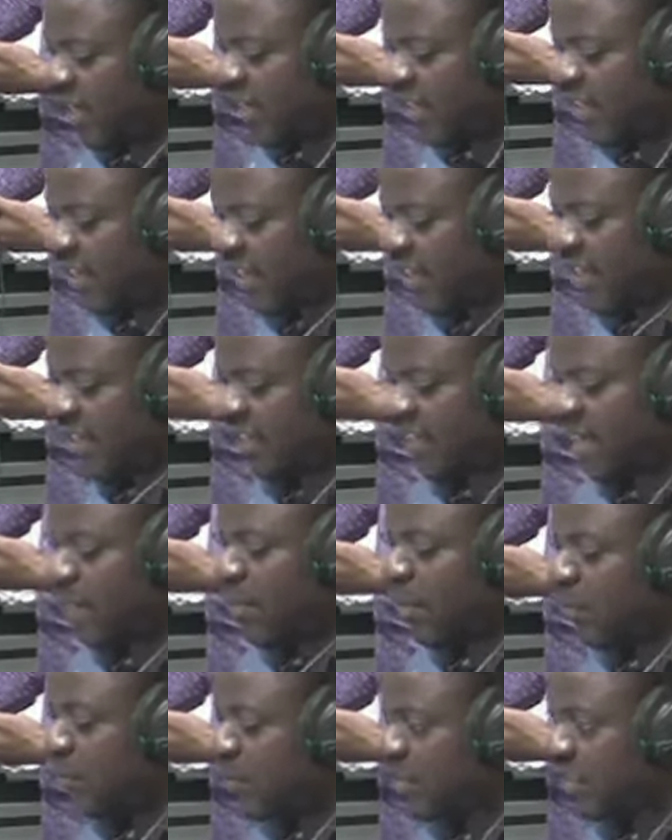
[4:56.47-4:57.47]
elections
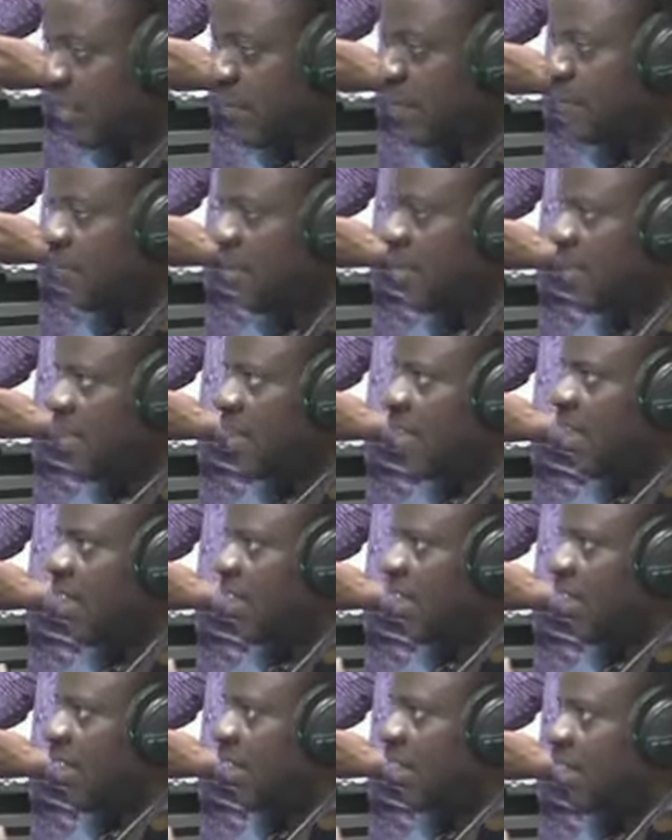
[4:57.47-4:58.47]
na manyo sem
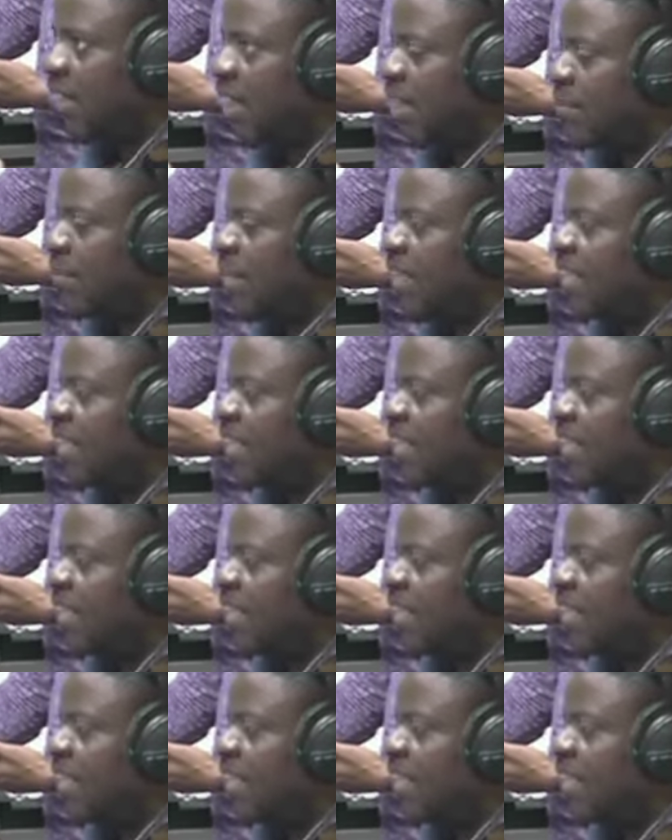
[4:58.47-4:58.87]
a bit